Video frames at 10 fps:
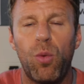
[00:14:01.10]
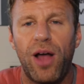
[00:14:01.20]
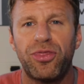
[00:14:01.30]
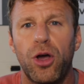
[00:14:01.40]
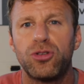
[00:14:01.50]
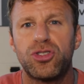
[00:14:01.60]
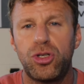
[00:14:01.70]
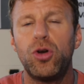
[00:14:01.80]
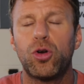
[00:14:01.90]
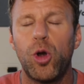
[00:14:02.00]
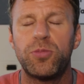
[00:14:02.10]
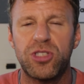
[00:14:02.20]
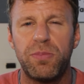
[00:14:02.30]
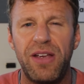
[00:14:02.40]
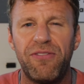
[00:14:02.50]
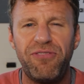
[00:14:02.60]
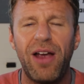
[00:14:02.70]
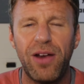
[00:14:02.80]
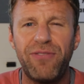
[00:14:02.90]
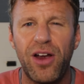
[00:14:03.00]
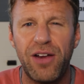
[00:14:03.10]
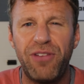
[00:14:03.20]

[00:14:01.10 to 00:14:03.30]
want those two groups to be very, very,